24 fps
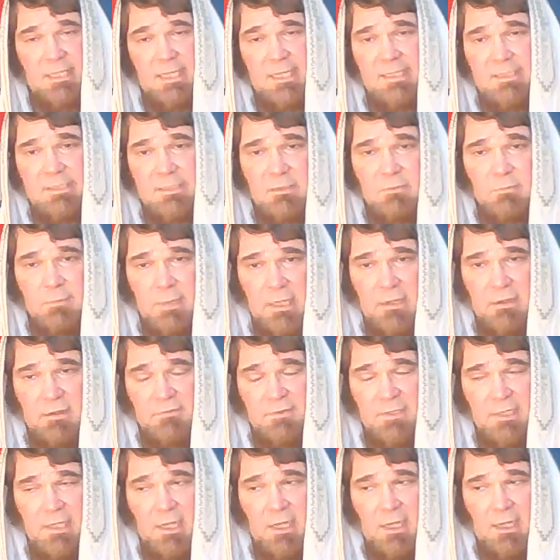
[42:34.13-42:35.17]
He's the will
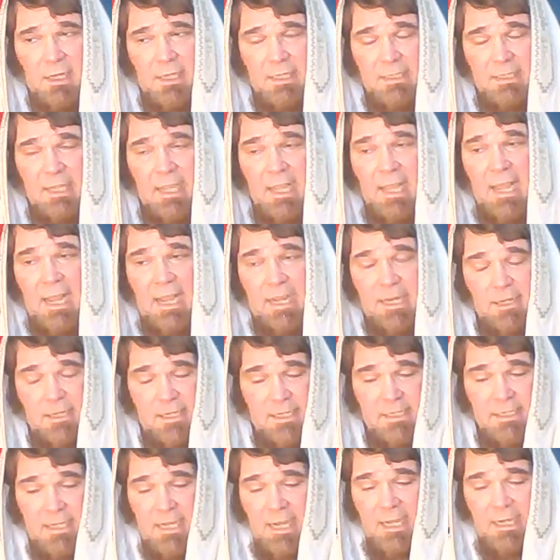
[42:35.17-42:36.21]
of God, and you
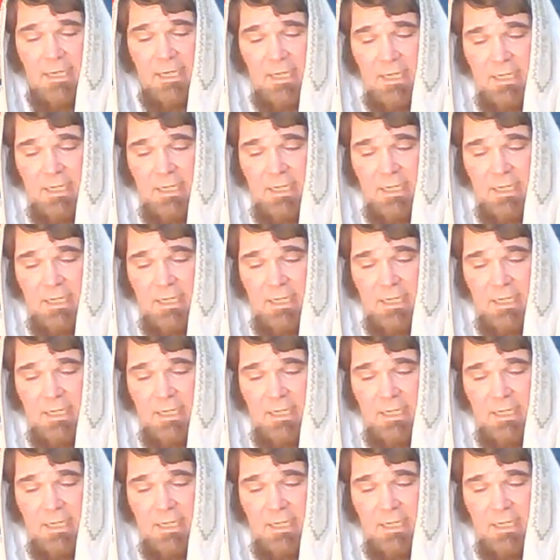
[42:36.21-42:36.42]
cannot